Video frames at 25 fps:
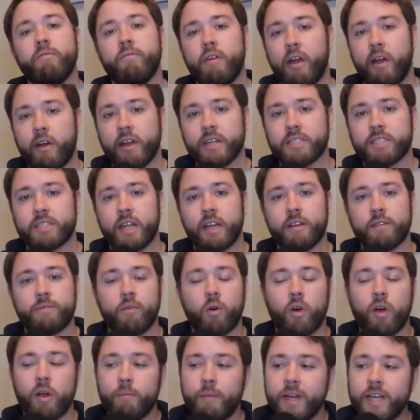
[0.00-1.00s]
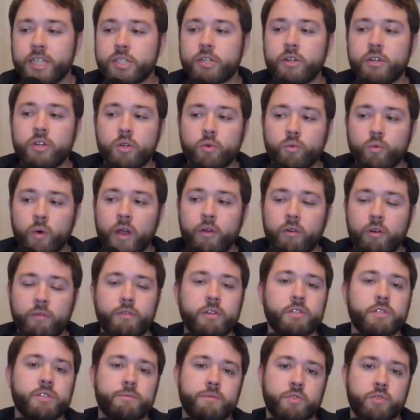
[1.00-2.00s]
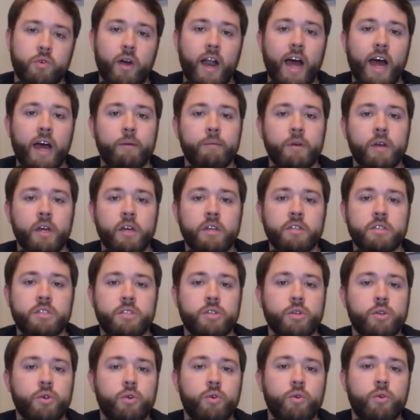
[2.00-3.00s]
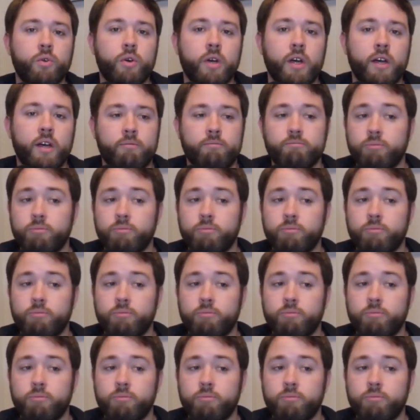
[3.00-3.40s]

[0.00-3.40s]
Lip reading: Very excited for it. Make sure you rate, review, subscribe to,